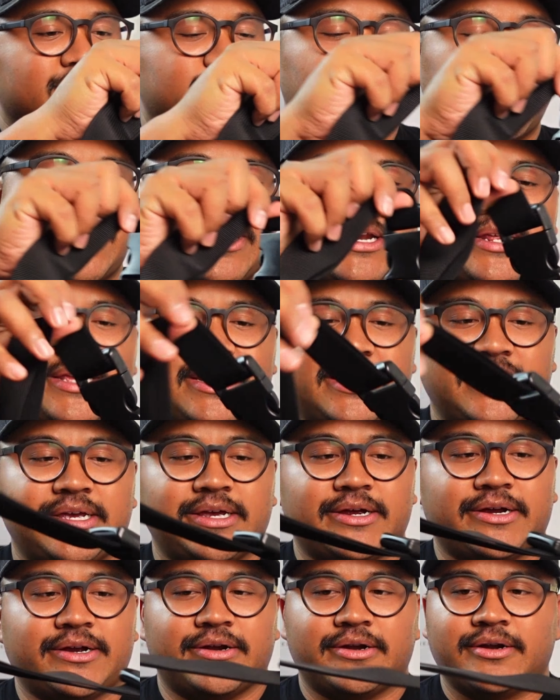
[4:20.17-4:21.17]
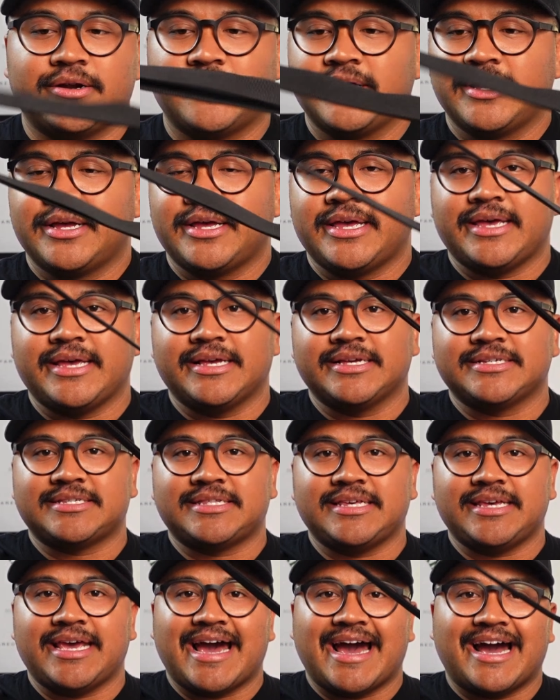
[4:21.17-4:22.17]
right here is
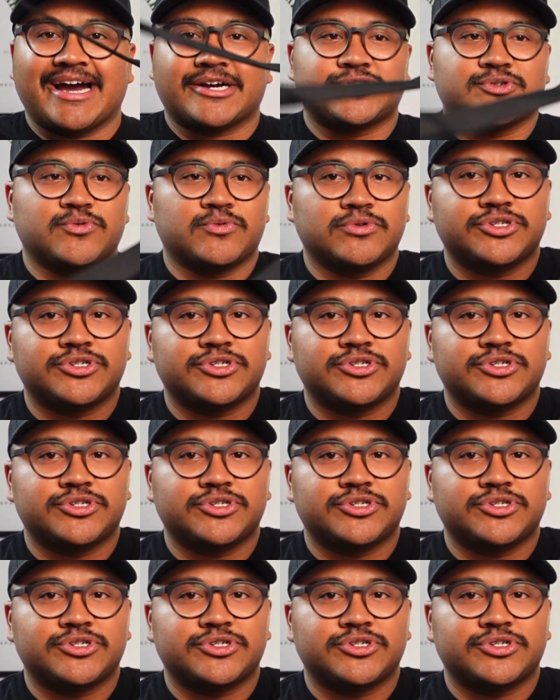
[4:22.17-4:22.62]
the actual